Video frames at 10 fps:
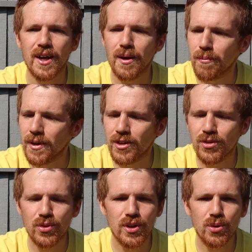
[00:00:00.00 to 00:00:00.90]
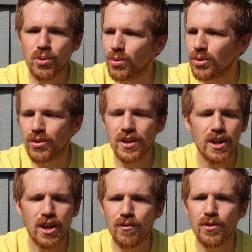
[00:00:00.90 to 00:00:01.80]
and making sure they all knew that
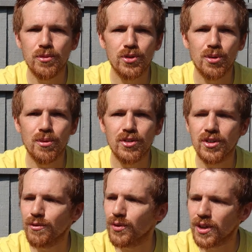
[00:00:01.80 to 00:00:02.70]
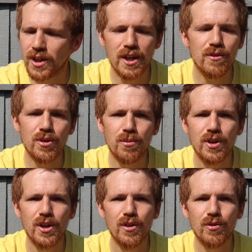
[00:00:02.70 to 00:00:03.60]
he loved them so much and he forgave them
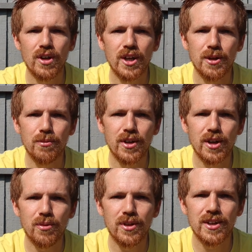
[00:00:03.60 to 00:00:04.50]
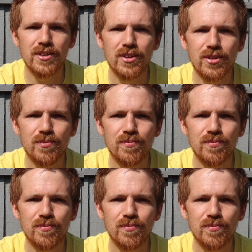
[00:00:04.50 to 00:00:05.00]
for letting him down when they did.